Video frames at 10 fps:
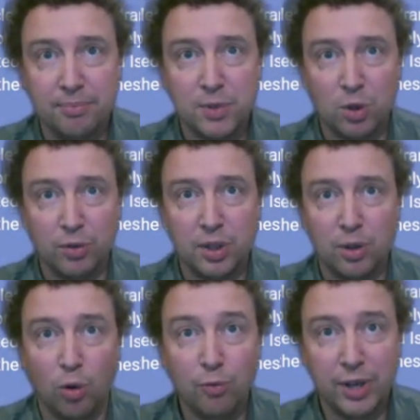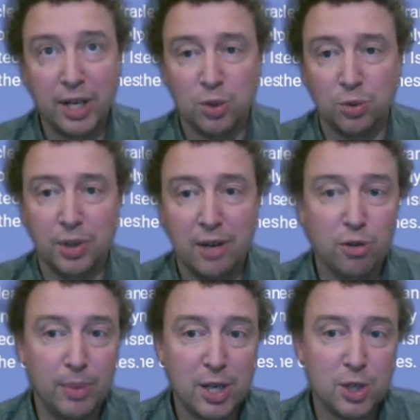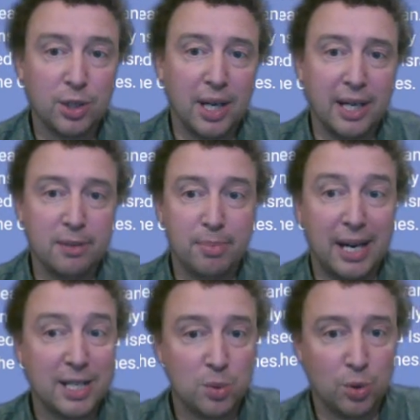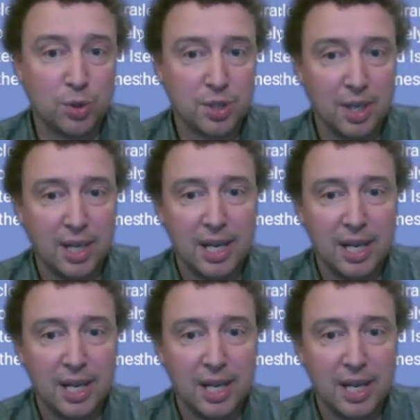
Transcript: sort of confidential information and passwords,